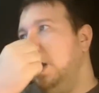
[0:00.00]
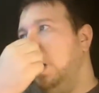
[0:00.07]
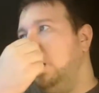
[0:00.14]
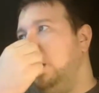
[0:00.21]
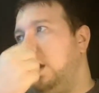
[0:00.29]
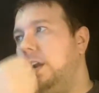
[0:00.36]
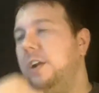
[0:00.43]
A
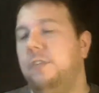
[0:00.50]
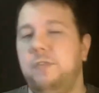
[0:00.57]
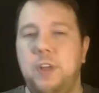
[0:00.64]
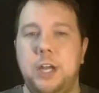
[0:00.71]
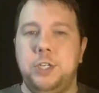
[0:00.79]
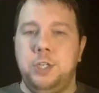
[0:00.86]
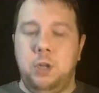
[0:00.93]
lot of
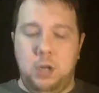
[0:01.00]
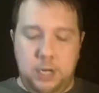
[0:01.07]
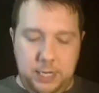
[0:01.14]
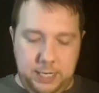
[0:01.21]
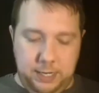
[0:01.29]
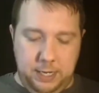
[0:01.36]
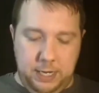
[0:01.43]
deflection on
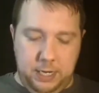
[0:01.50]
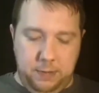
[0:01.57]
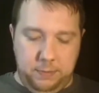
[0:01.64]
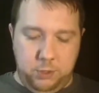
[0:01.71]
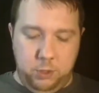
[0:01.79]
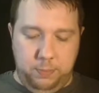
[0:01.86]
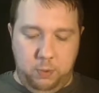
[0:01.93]
it. It
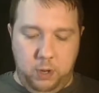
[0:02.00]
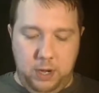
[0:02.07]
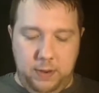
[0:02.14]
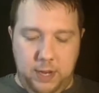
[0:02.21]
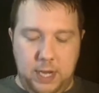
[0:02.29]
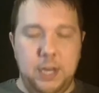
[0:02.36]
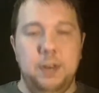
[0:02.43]
comes to a point
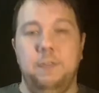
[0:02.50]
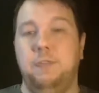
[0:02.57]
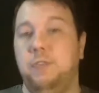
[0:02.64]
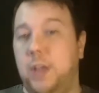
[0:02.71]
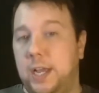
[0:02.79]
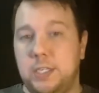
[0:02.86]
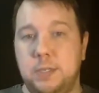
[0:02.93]
in the end, it
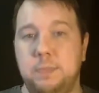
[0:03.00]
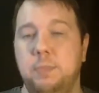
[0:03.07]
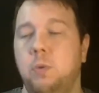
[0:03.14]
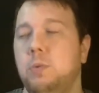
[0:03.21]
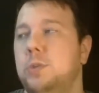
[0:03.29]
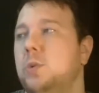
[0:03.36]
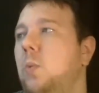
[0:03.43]
deflects
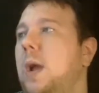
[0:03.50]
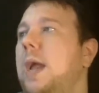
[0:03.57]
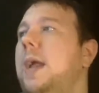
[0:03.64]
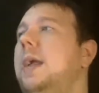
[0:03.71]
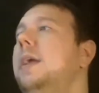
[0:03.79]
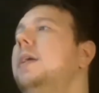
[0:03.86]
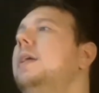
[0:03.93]
bullets
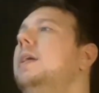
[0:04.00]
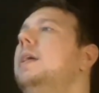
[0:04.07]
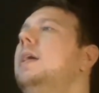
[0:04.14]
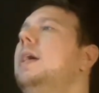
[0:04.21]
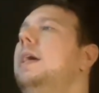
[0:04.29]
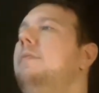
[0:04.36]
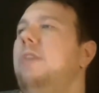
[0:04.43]
away.
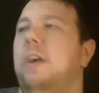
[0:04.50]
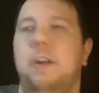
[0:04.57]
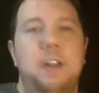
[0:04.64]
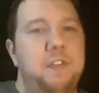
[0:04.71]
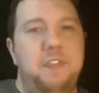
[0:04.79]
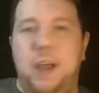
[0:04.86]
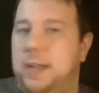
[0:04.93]

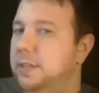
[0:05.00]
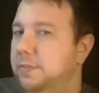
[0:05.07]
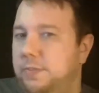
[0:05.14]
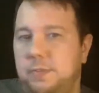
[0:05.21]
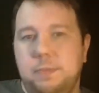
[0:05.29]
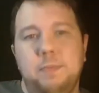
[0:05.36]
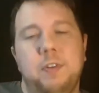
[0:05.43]
Very
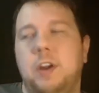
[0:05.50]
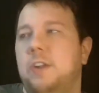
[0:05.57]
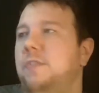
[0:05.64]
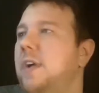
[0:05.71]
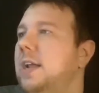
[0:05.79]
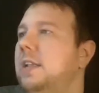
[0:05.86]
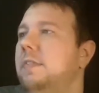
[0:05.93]
effective. Very
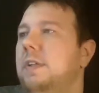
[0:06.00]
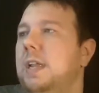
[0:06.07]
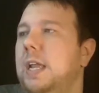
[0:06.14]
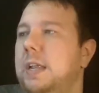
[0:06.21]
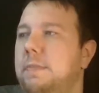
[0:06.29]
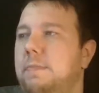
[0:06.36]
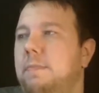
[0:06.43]
effective.
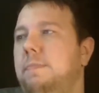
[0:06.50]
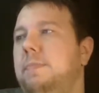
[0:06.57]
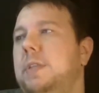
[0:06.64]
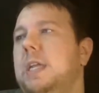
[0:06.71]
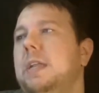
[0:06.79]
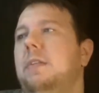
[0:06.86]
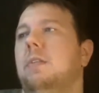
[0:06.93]

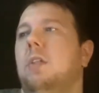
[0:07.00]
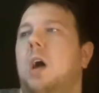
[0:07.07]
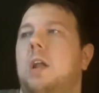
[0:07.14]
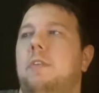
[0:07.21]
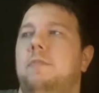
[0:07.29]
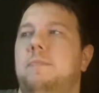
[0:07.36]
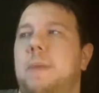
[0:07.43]
It did a
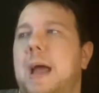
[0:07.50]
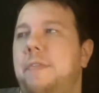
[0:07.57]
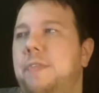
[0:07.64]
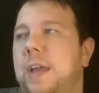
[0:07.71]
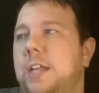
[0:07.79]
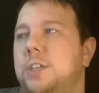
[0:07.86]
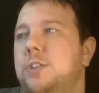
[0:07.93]
lot of
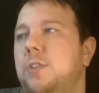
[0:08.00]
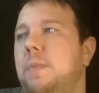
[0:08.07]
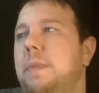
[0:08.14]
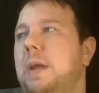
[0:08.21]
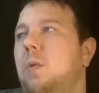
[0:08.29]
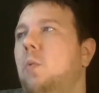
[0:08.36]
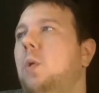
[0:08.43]
bad things to the
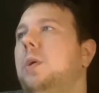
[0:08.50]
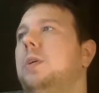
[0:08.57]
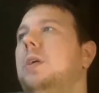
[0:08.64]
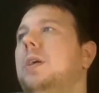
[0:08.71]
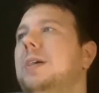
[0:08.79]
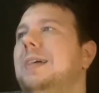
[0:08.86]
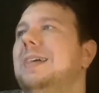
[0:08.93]
Ming
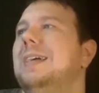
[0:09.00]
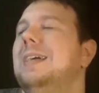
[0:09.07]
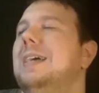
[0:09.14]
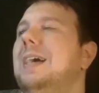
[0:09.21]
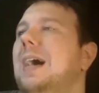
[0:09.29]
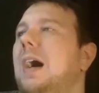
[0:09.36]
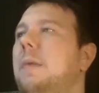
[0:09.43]
warrior.
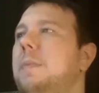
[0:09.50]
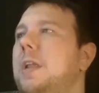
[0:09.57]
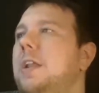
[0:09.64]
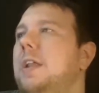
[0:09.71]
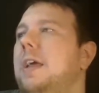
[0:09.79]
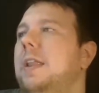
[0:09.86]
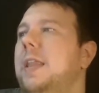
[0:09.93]

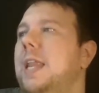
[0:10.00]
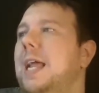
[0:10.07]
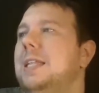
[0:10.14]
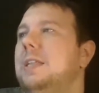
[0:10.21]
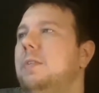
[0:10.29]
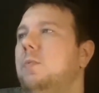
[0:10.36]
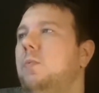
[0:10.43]
And
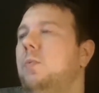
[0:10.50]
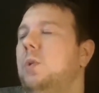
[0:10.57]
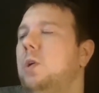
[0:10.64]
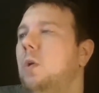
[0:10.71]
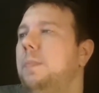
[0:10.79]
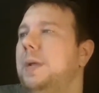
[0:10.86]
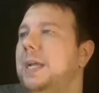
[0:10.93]
that we're
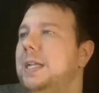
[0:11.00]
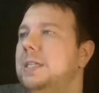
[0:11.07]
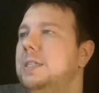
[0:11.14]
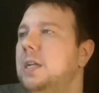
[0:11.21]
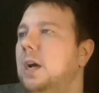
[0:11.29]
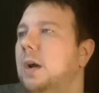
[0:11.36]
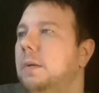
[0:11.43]
going up
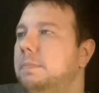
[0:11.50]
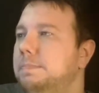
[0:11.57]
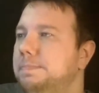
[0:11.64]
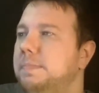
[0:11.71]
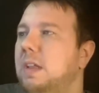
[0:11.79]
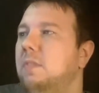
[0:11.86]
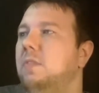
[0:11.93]
against
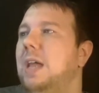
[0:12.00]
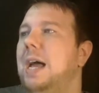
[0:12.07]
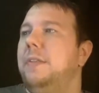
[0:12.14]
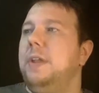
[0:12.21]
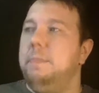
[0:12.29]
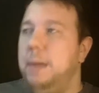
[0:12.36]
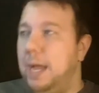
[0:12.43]
Vlad
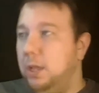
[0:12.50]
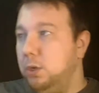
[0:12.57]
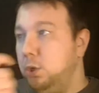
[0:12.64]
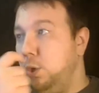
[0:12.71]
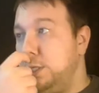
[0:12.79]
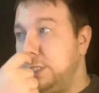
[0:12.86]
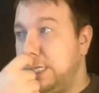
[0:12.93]
the Impaler,
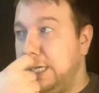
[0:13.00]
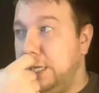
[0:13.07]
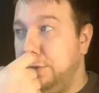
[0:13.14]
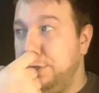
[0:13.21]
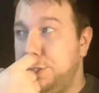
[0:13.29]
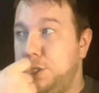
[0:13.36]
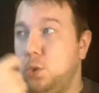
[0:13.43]
who has a
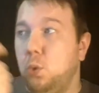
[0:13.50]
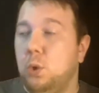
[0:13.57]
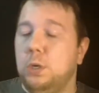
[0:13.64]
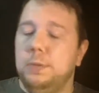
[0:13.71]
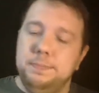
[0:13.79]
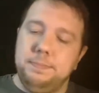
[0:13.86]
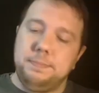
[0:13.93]
Killage
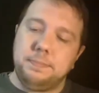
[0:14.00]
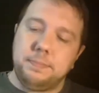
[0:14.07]
sword,